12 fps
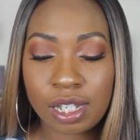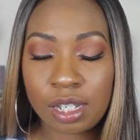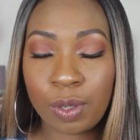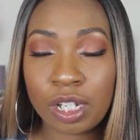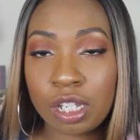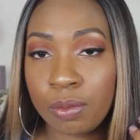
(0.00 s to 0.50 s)

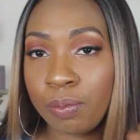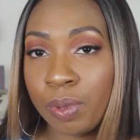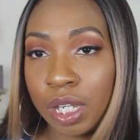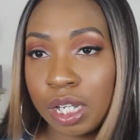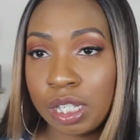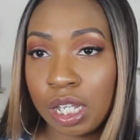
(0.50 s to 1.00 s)
especially
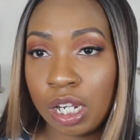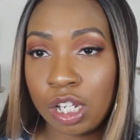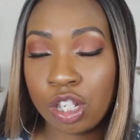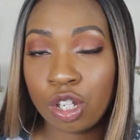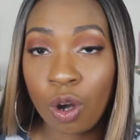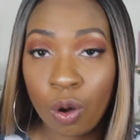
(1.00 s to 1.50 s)
because it
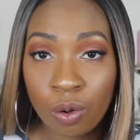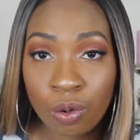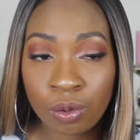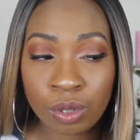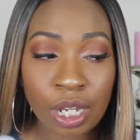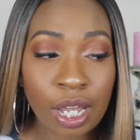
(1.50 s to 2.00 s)
is
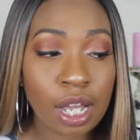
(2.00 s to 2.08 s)
cold.